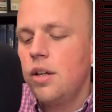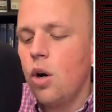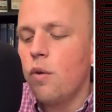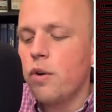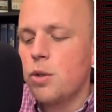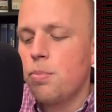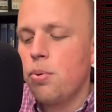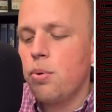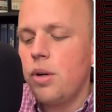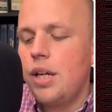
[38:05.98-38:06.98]
over its
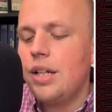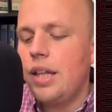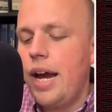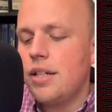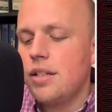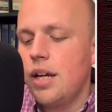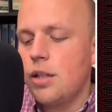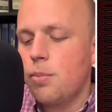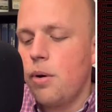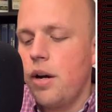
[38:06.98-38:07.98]
pre last
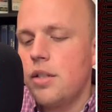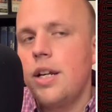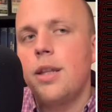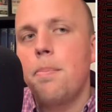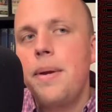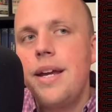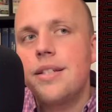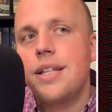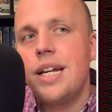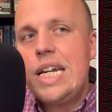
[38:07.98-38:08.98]
dance price. Now, the
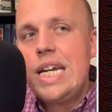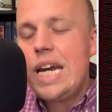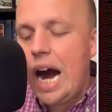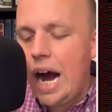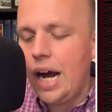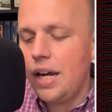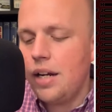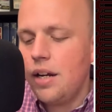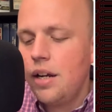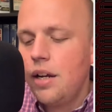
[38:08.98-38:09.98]
PSA 9
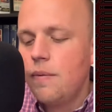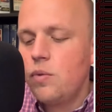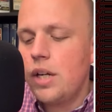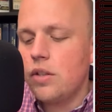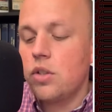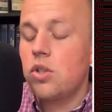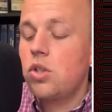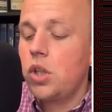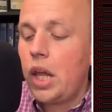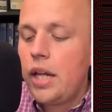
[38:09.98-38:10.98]
tells a
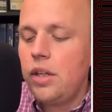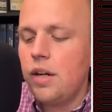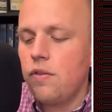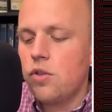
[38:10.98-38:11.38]
slightly different